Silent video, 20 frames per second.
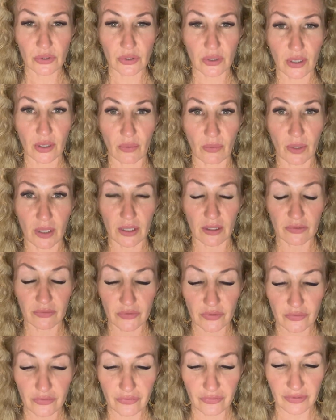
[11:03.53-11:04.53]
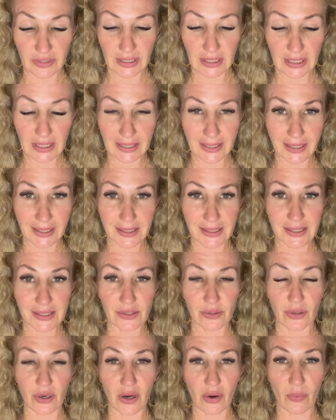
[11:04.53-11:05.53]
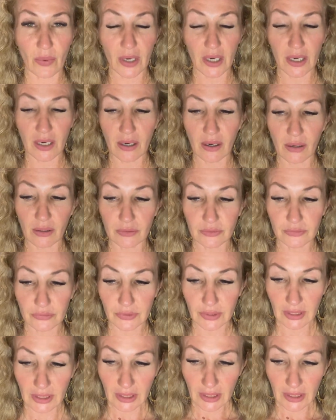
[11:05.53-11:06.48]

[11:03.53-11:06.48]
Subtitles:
you are aware of the feelings, you are aware of